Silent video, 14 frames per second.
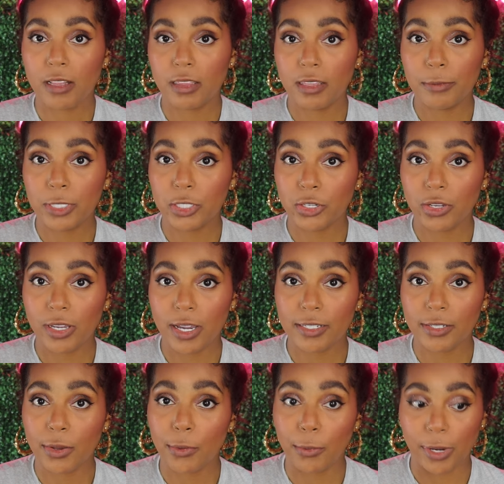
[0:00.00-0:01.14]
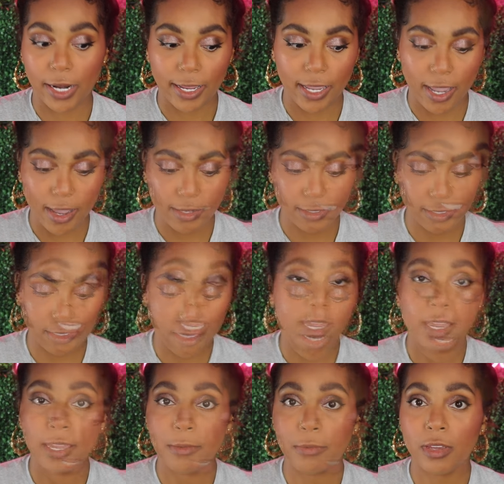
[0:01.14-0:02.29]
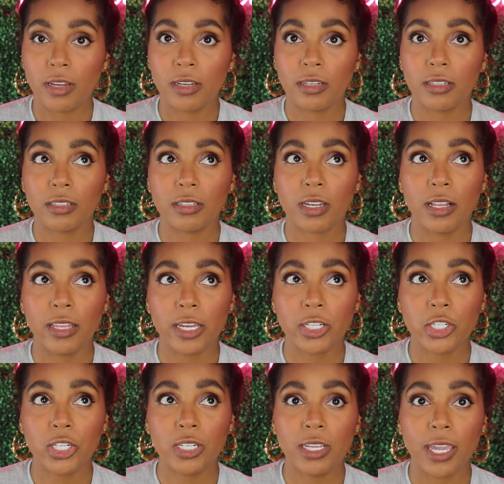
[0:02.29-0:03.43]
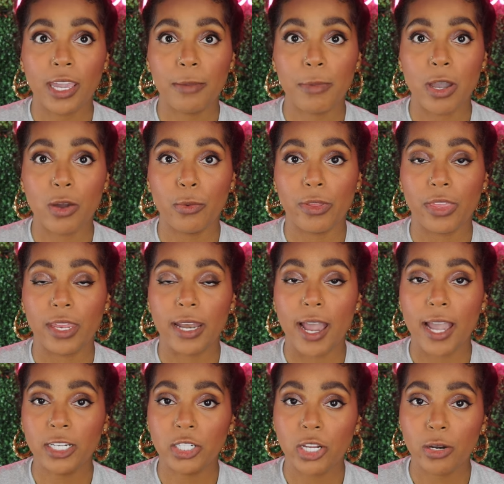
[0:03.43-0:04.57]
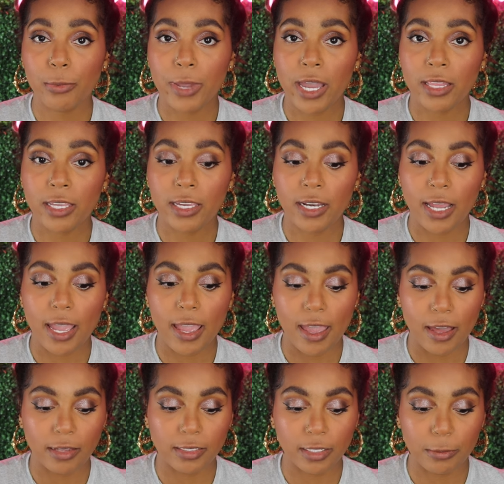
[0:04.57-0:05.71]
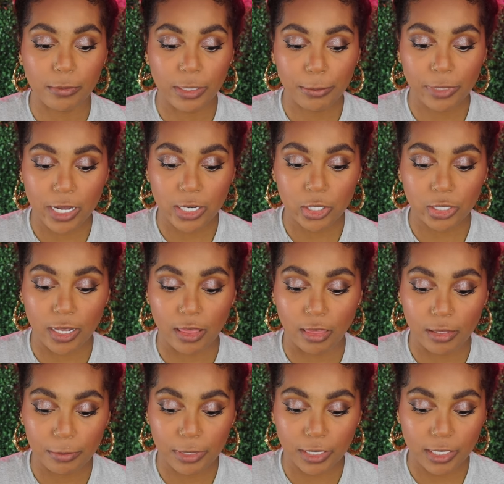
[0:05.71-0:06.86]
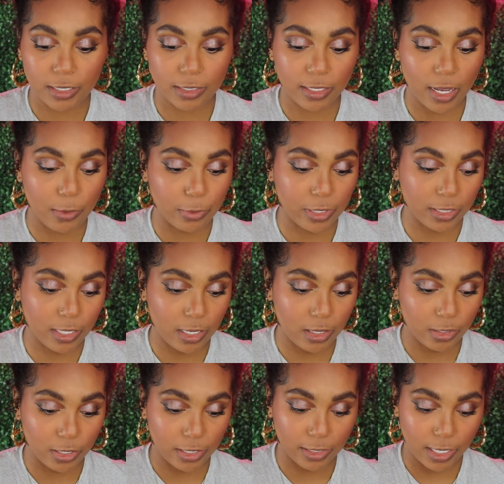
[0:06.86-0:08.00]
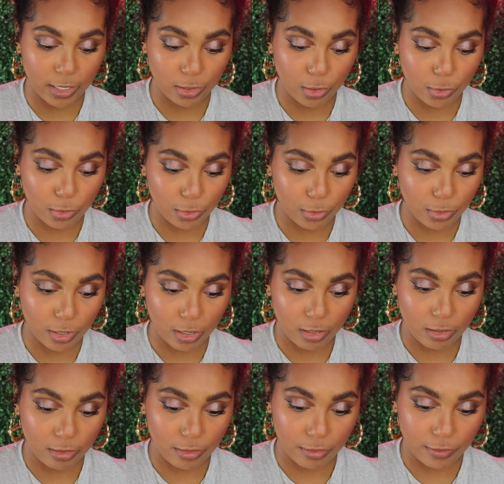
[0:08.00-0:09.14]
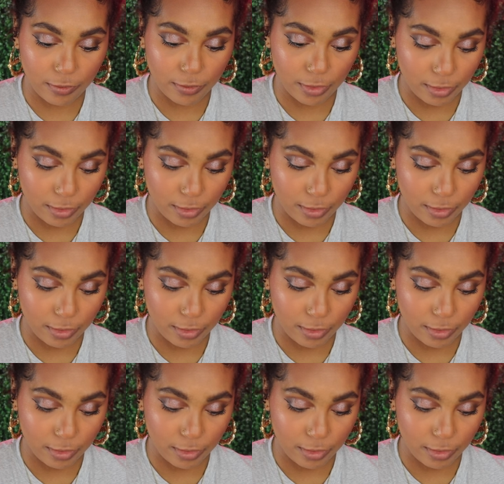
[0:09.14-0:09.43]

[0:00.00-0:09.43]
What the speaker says: Let me show you guys what I got. The collection came out with an eyeshadow palette, some lip liners, and lipsticks. I want to say there is a total of